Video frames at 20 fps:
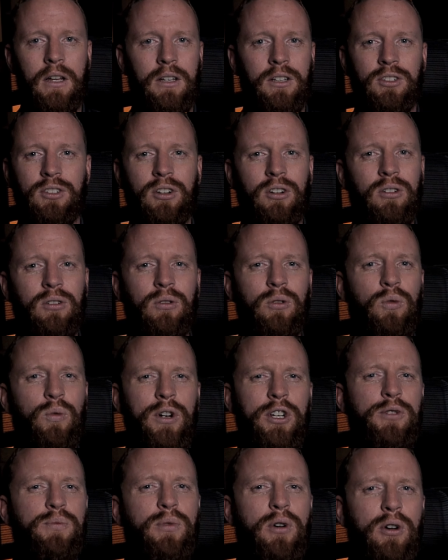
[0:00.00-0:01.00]
So
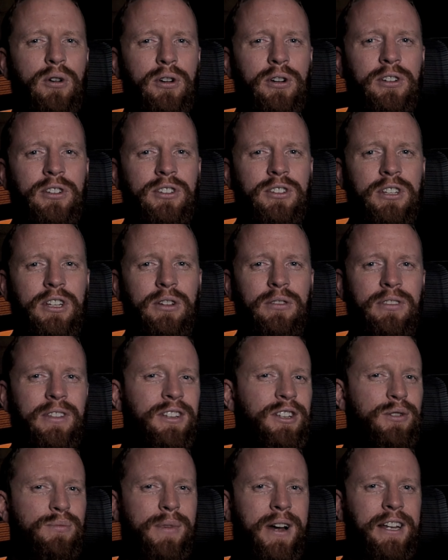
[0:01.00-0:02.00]
which brokerage do you
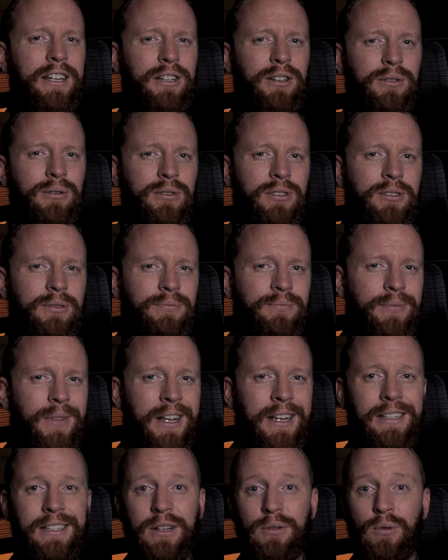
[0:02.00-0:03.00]
think you might use?
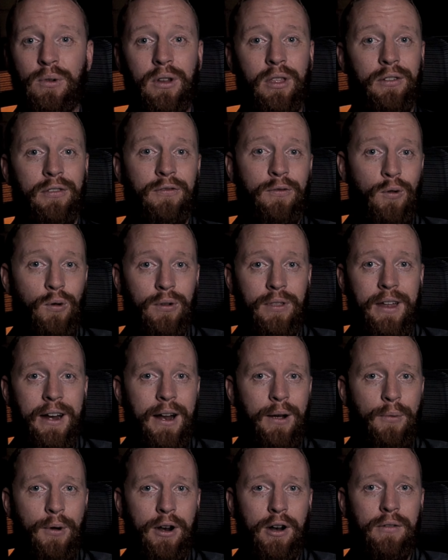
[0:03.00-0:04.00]
Is it one of the 4 that
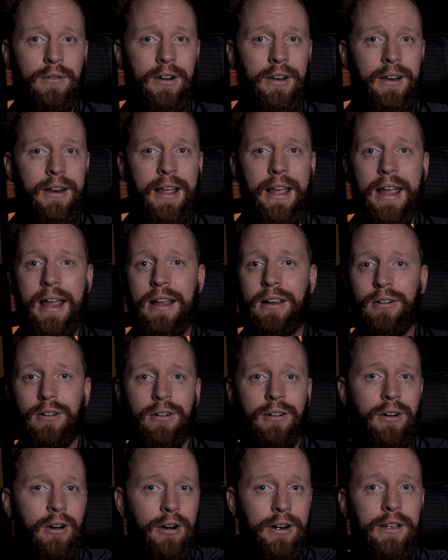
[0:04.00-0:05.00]
I went over today,
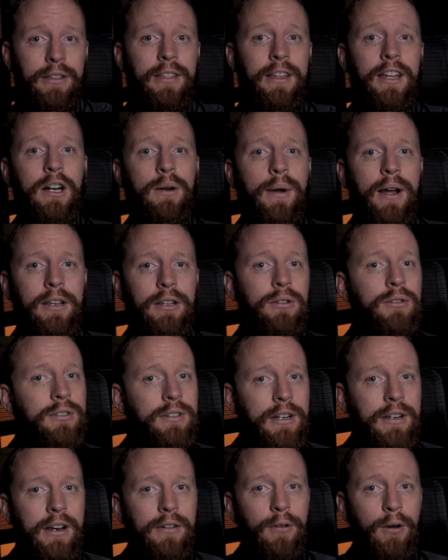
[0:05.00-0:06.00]
or are you thinking about using
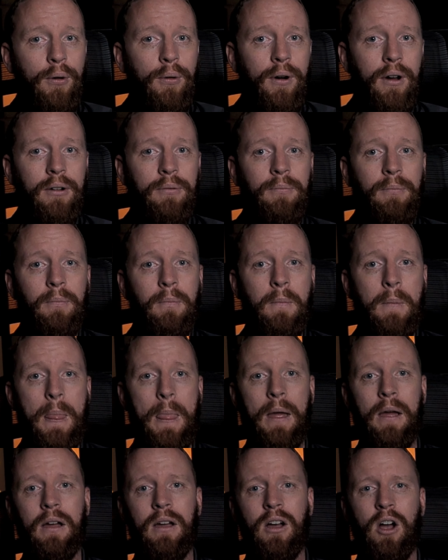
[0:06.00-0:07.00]
a different one?
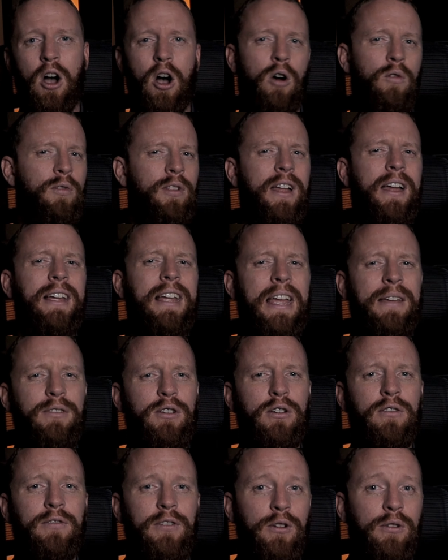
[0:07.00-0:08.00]
Hopefully I gave
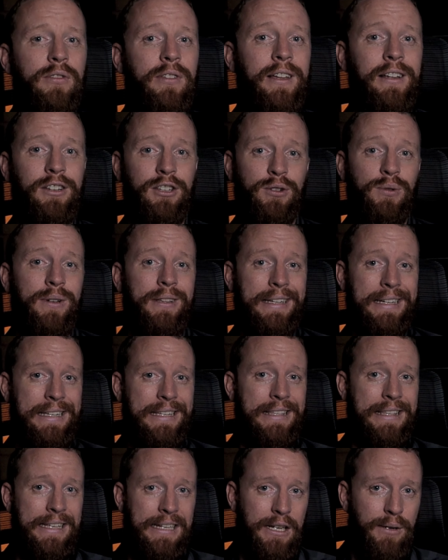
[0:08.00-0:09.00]
you a few things to at
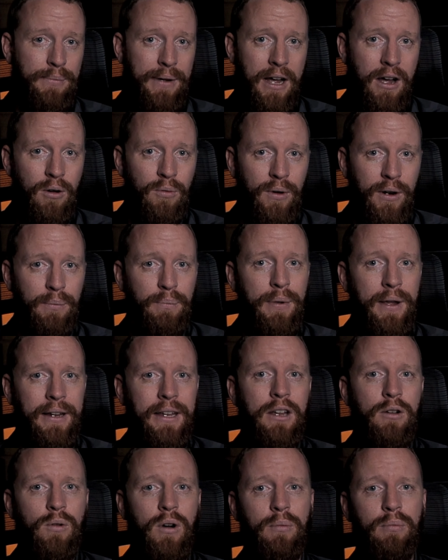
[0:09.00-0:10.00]
least think about when
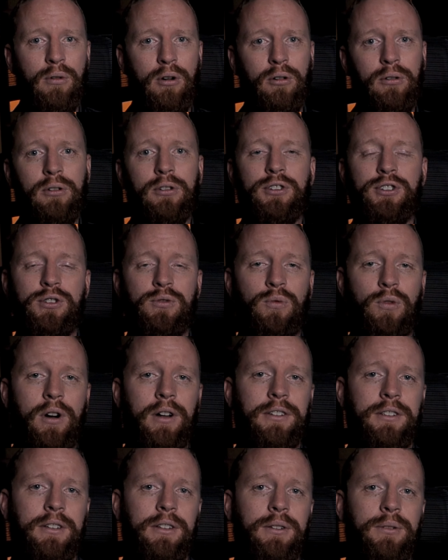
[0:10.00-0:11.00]
picking what brokerage you
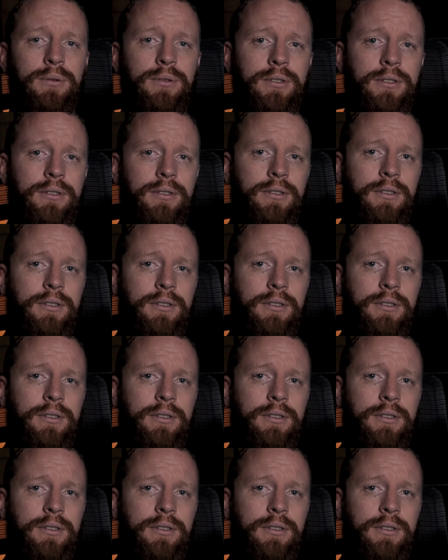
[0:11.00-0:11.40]
want to use.